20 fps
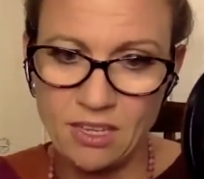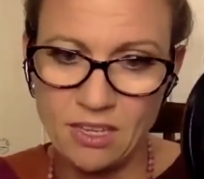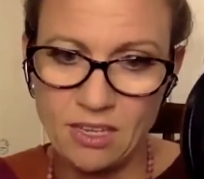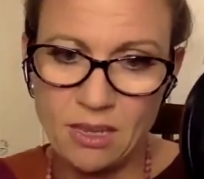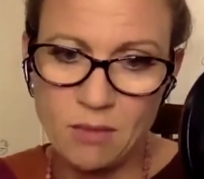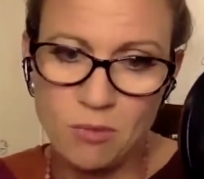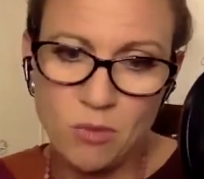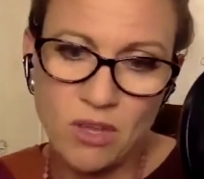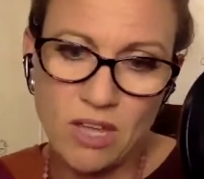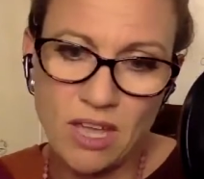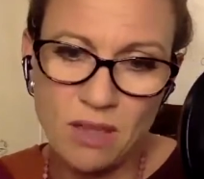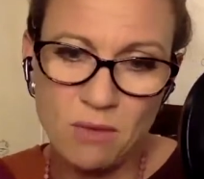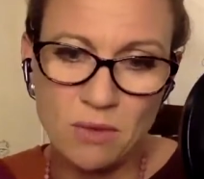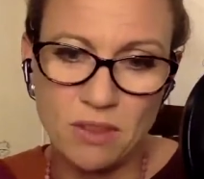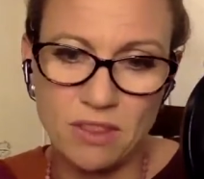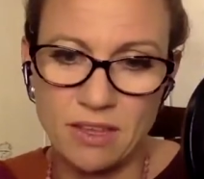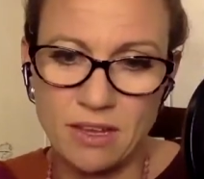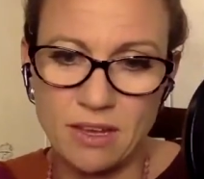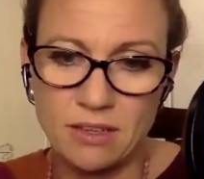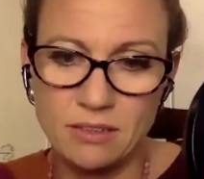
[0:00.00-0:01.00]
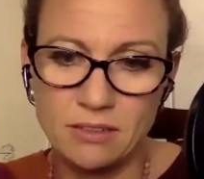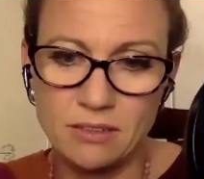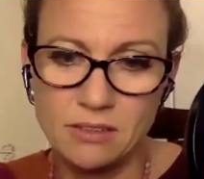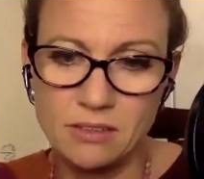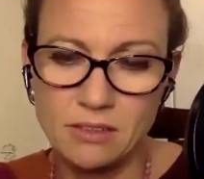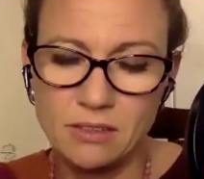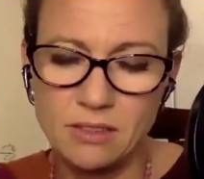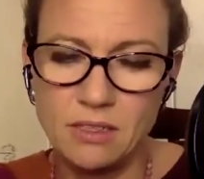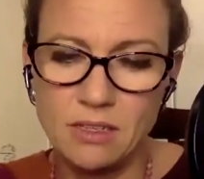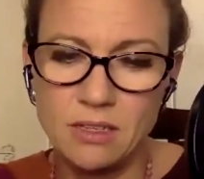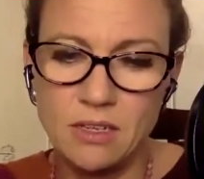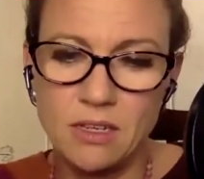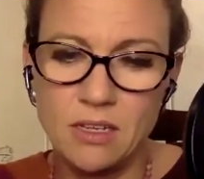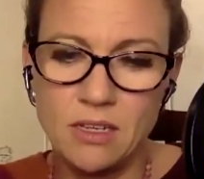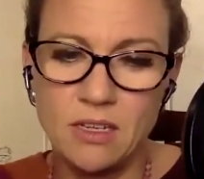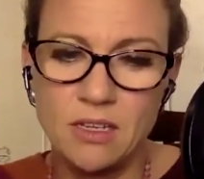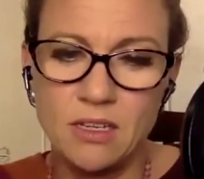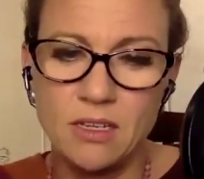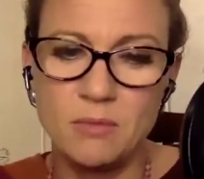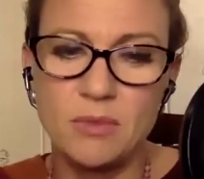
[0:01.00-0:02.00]
I'm okay with that.
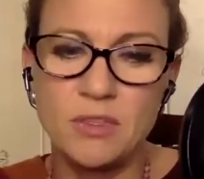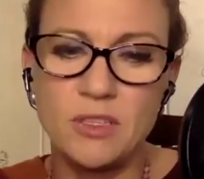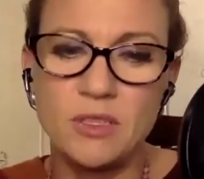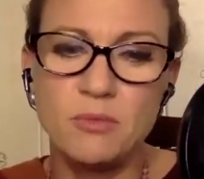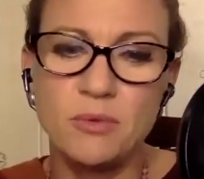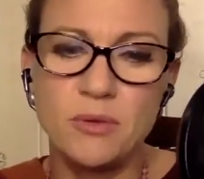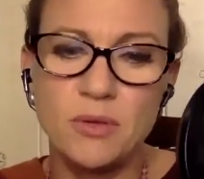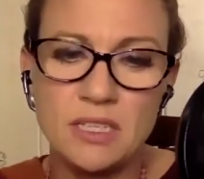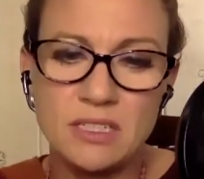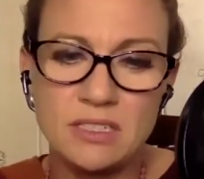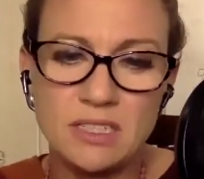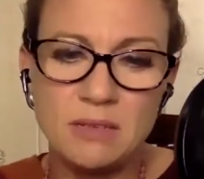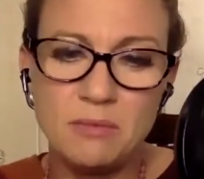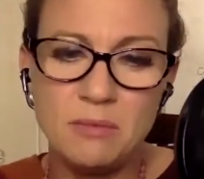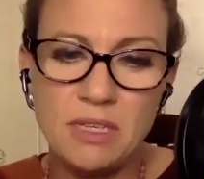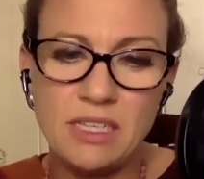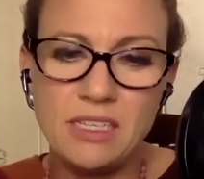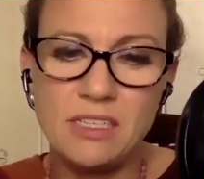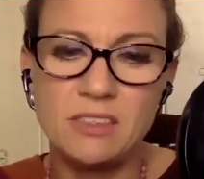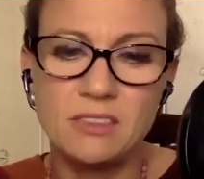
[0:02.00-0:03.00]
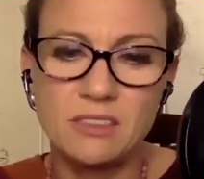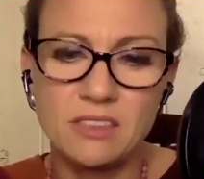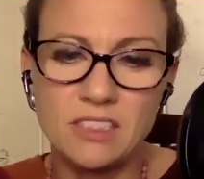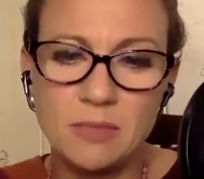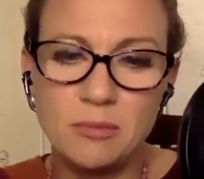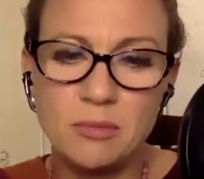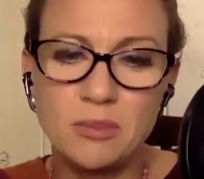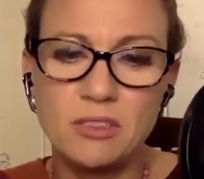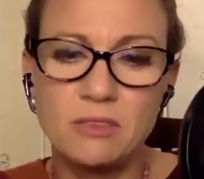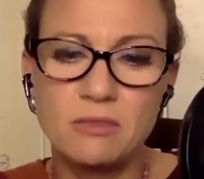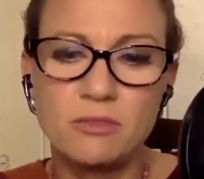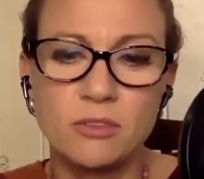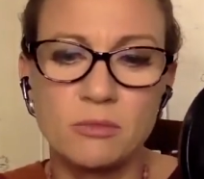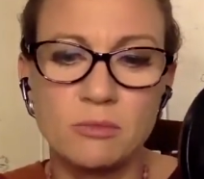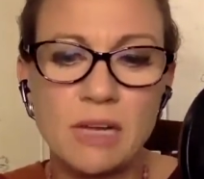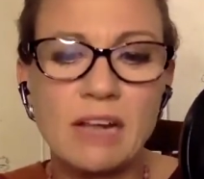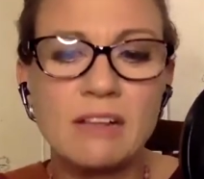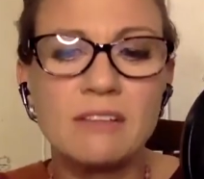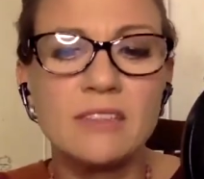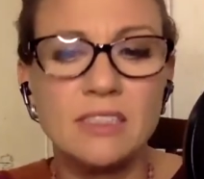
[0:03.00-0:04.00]
But the priest I meet here skips the
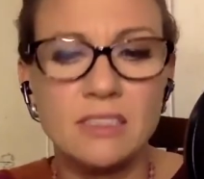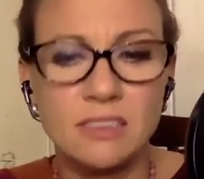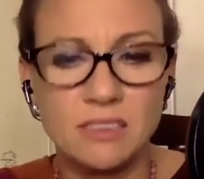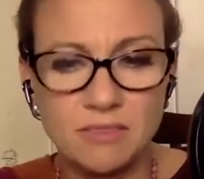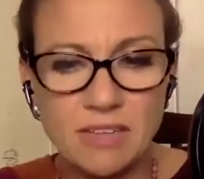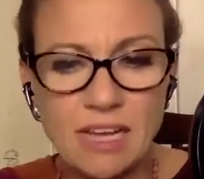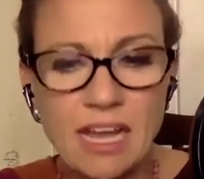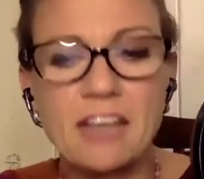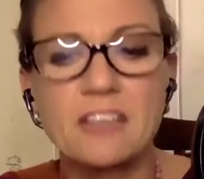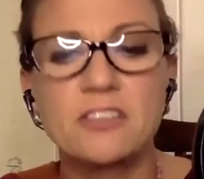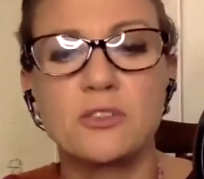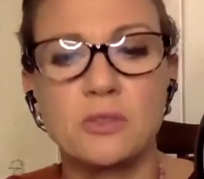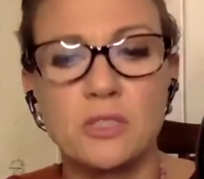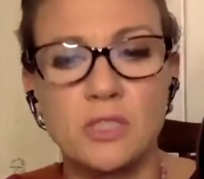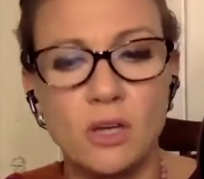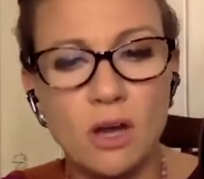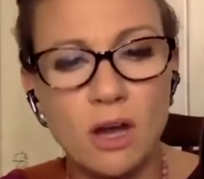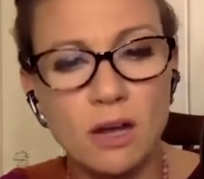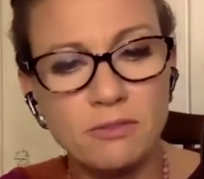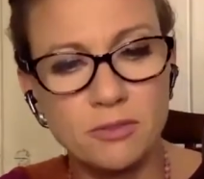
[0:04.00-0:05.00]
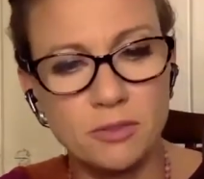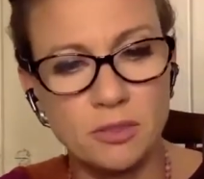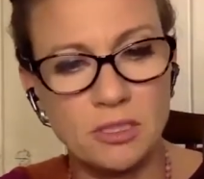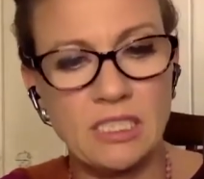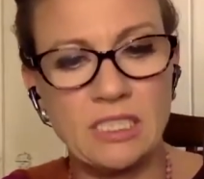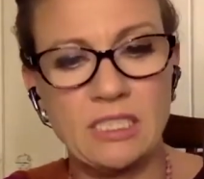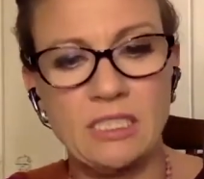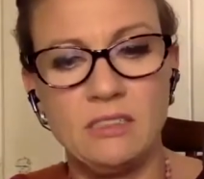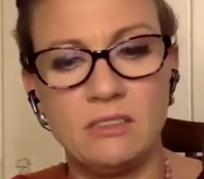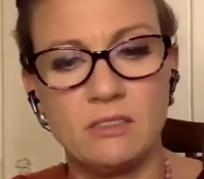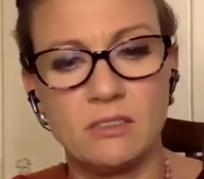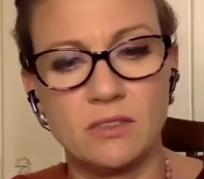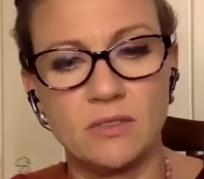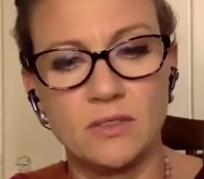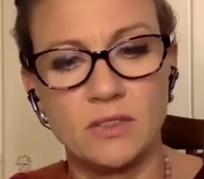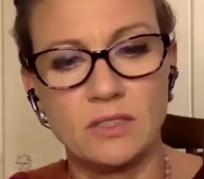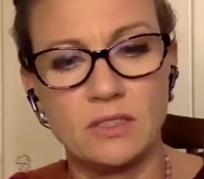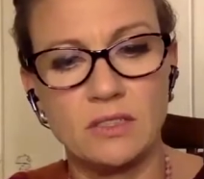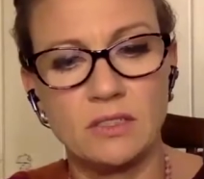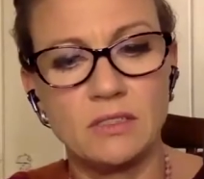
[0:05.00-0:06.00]
formalities of actually offering any
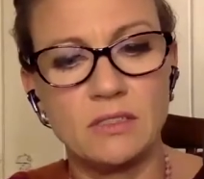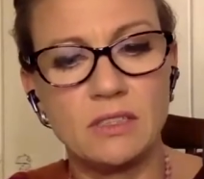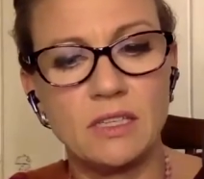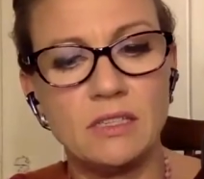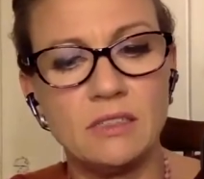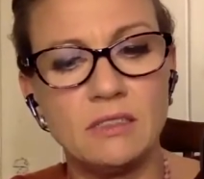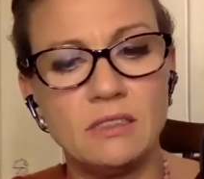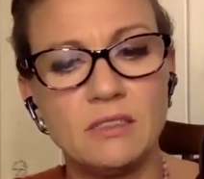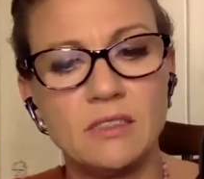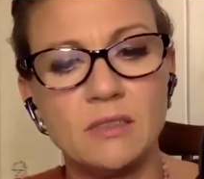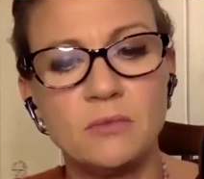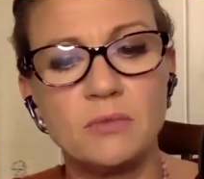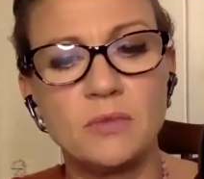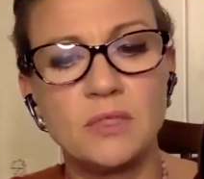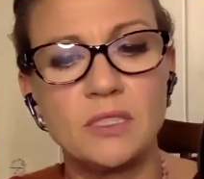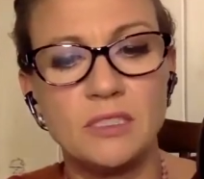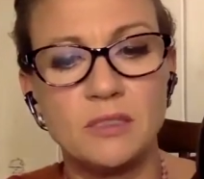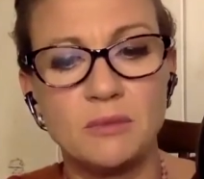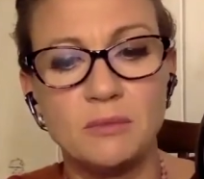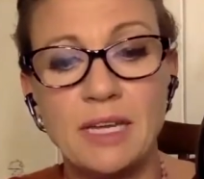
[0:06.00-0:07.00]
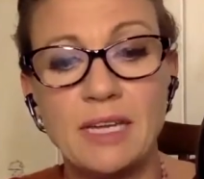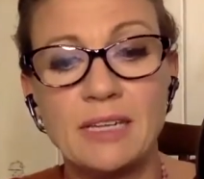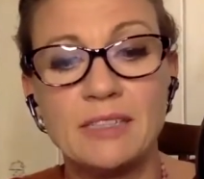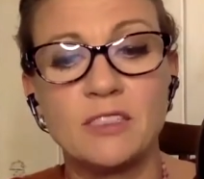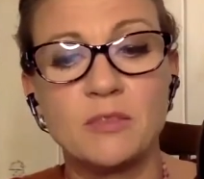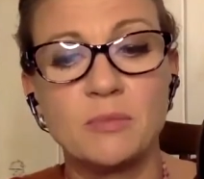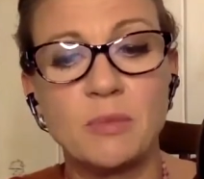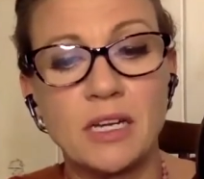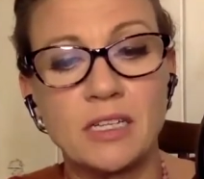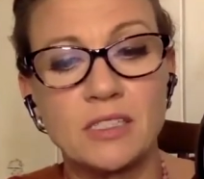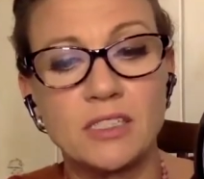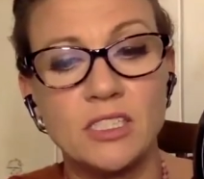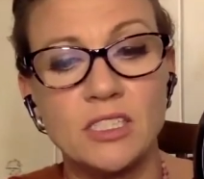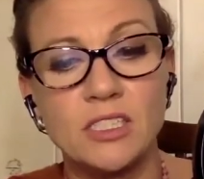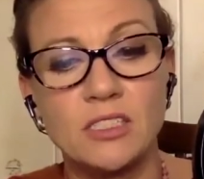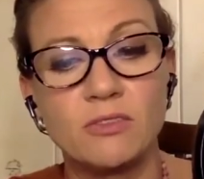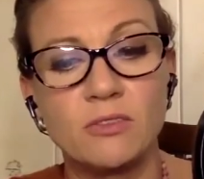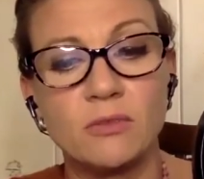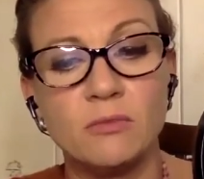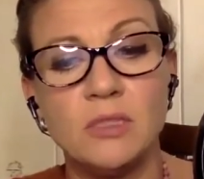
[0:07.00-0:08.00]
services and simply demands
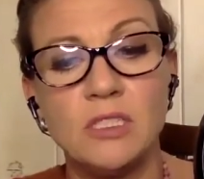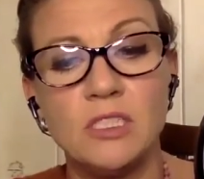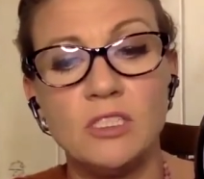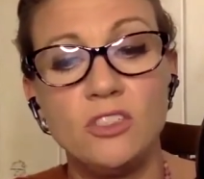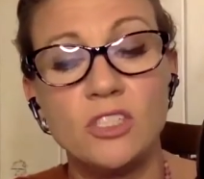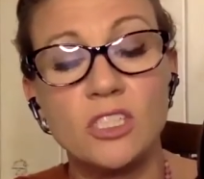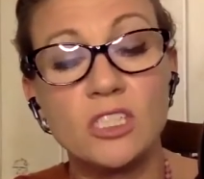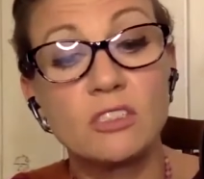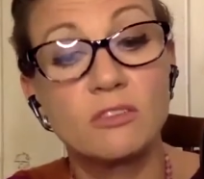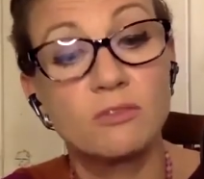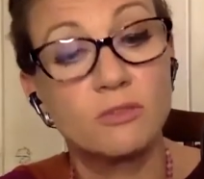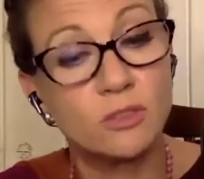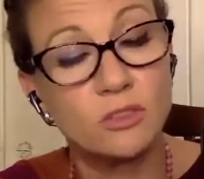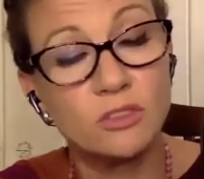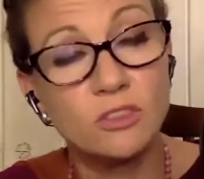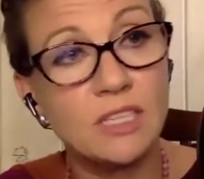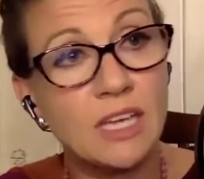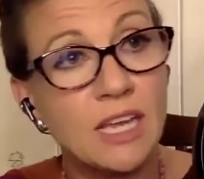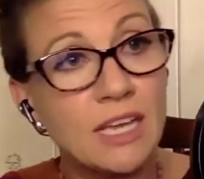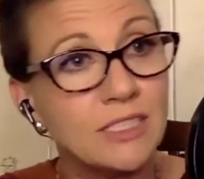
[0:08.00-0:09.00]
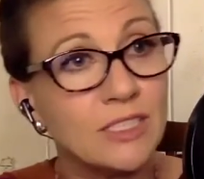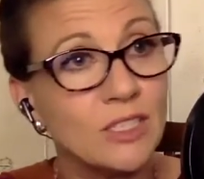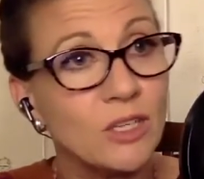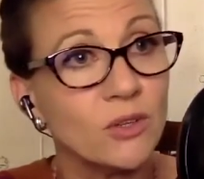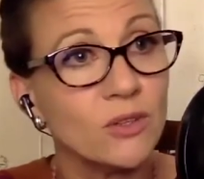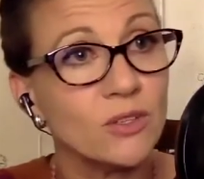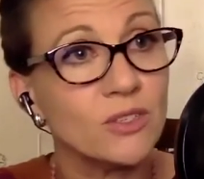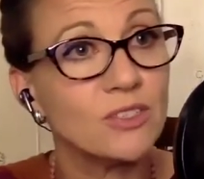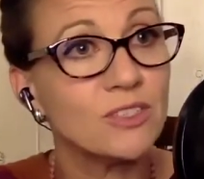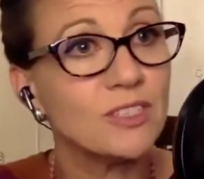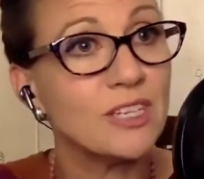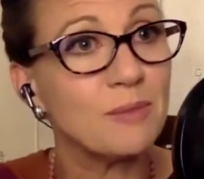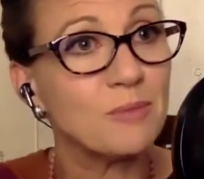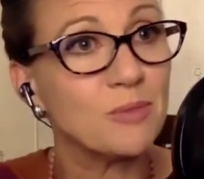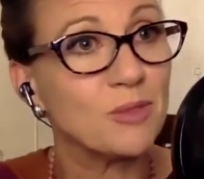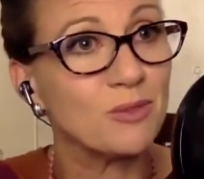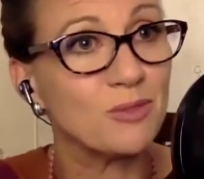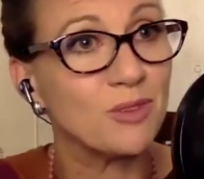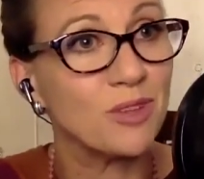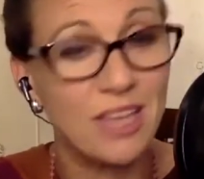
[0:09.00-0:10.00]
bakshish from me just for standing on the
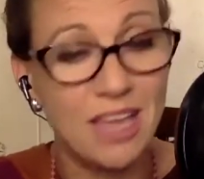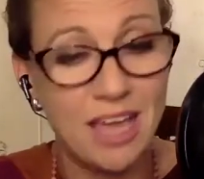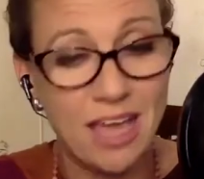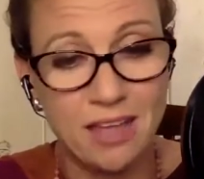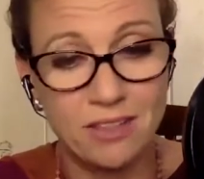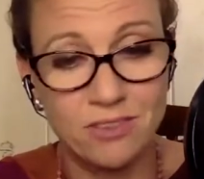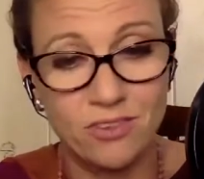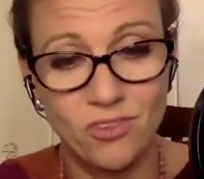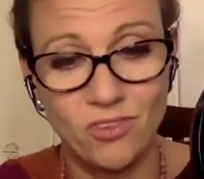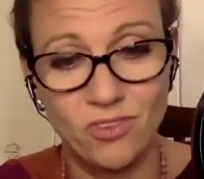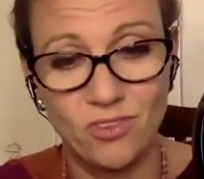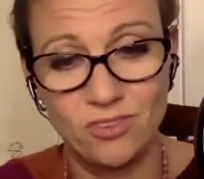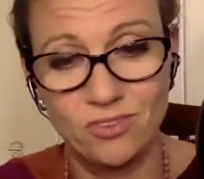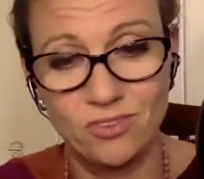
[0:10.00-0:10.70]
steps of the ghats.